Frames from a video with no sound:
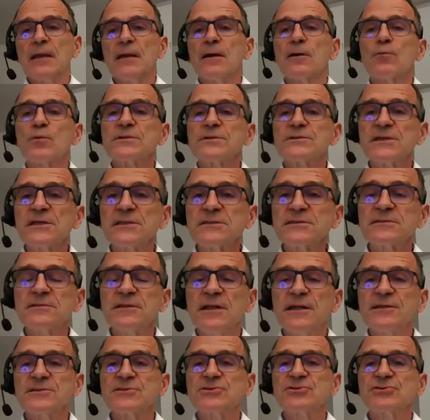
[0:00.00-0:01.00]
With this,
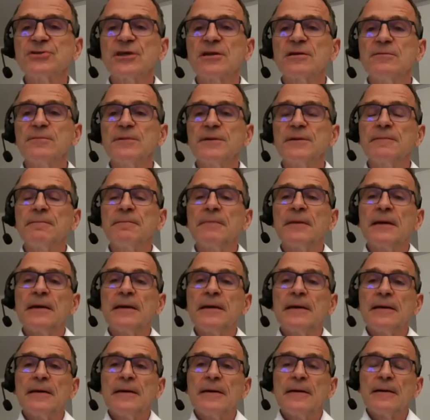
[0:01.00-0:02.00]
ladies and gentlemen,
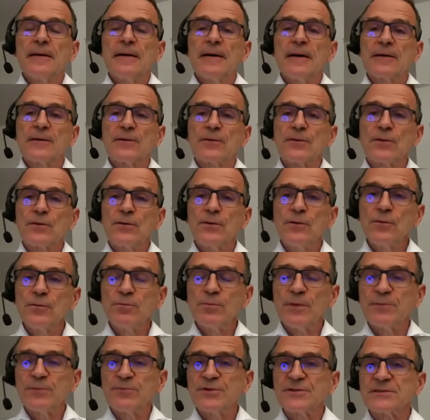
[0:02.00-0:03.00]
I conclude
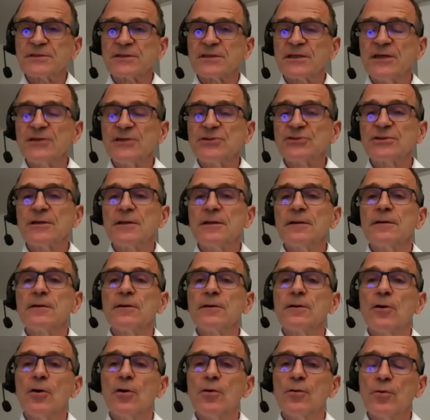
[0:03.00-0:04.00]
my presentation,
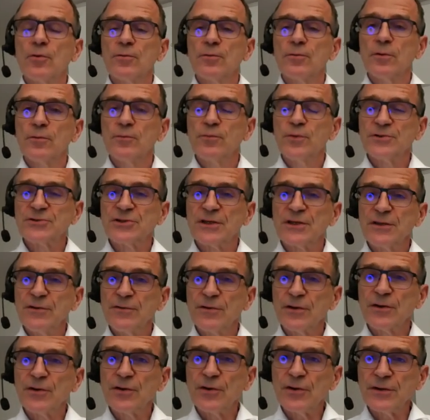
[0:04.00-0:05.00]
wishing you a
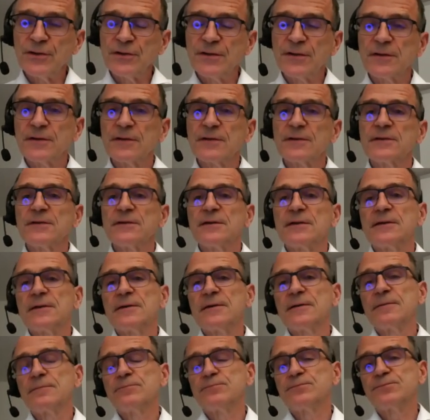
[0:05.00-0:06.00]
good,
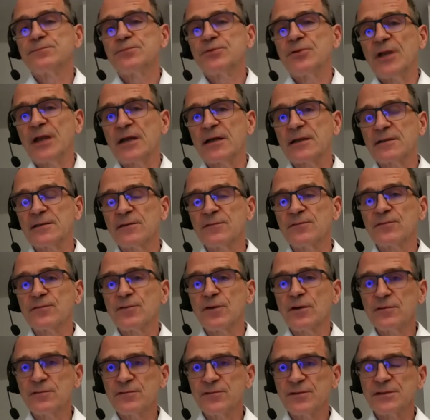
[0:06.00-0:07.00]
uh, productive
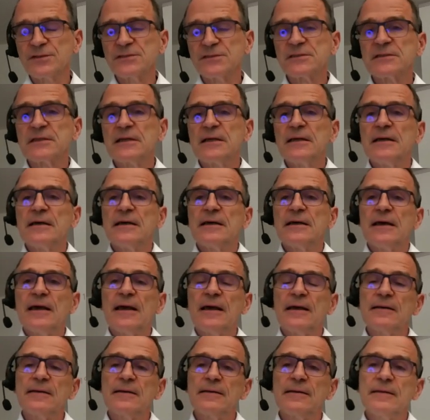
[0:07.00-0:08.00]
conference.
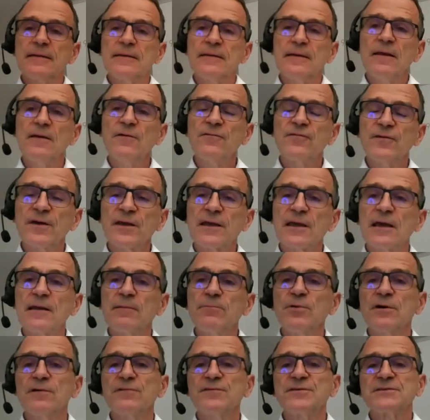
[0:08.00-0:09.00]
And if I can
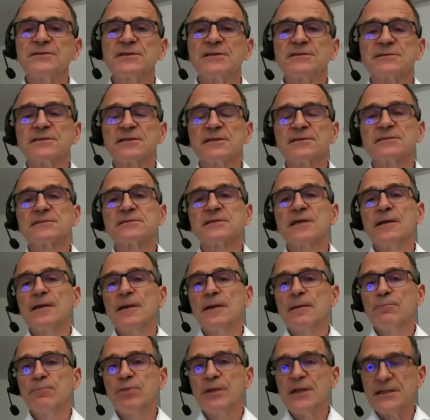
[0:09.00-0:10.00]
be of assistance,
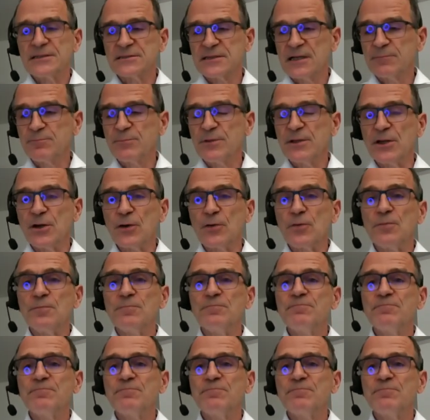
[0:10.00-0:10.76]
please let me know.